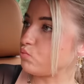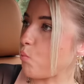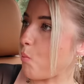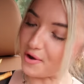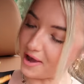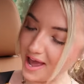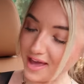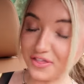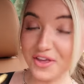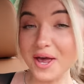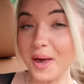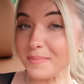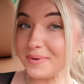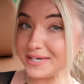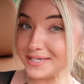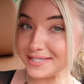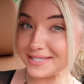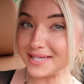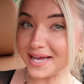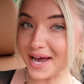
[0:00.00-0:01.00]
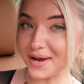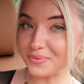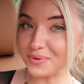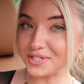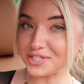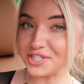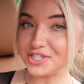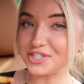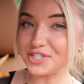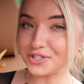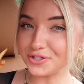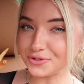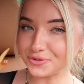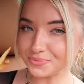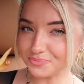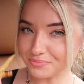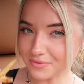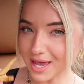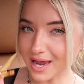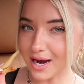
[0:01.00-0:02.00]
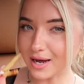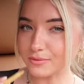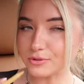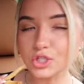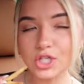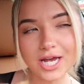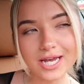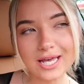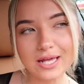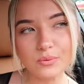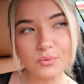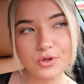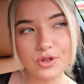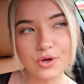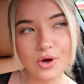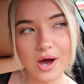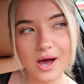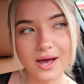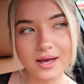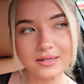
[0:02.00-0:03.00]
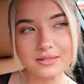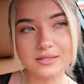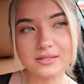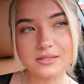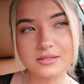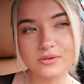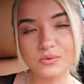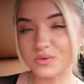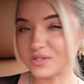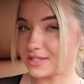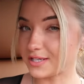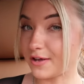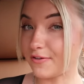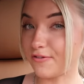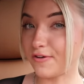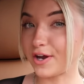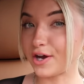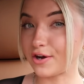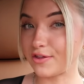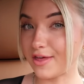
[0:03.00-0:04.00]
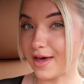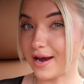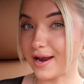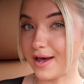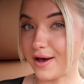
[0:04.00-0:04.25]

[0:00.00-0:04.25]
Okay, I think I'm gonna decide what to do, and I will check in with you guys once I figure that